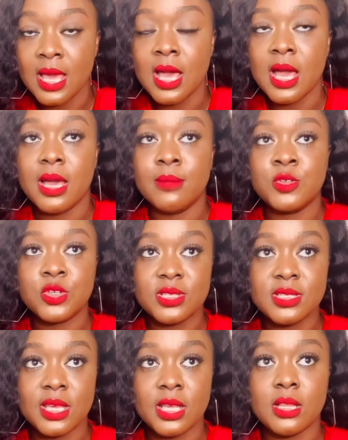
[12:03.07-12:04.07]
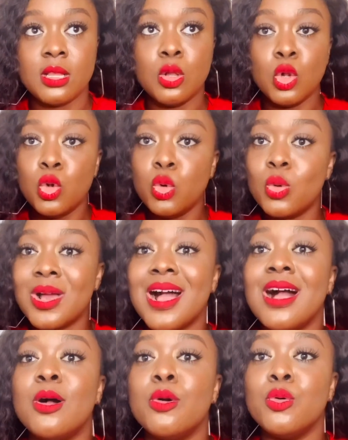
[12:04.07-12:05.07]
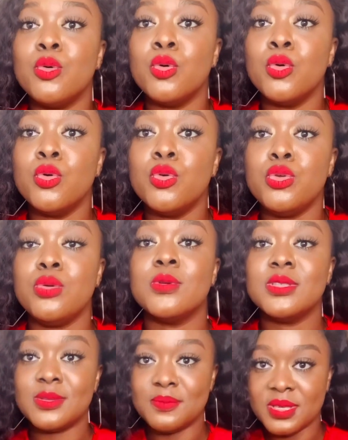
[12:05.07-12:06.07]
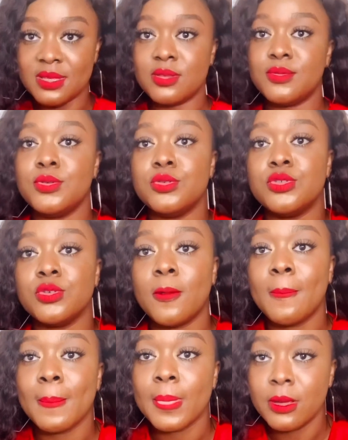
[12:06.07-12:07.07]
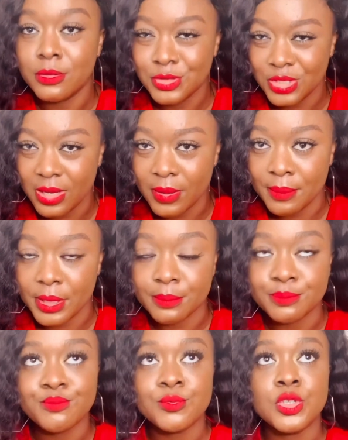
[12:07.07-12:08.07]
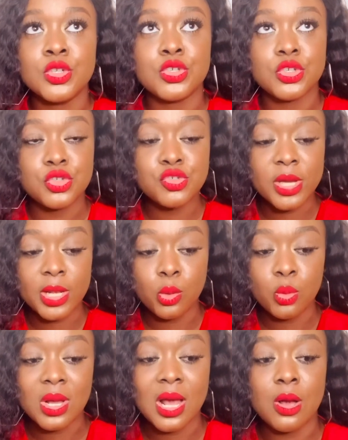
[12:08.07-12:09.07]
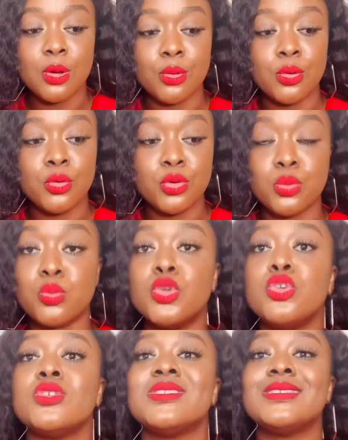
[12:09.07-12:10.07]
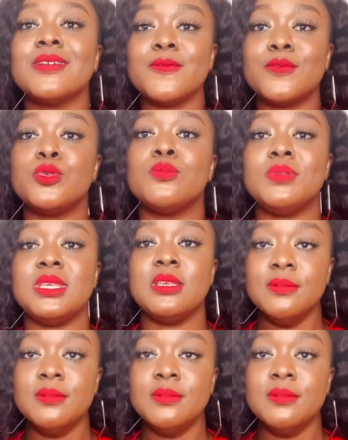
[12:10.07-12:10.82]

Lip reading: I'm just saying, look how you want to be in the future. Do you get what I mean? Just try and look how you want yourself to be.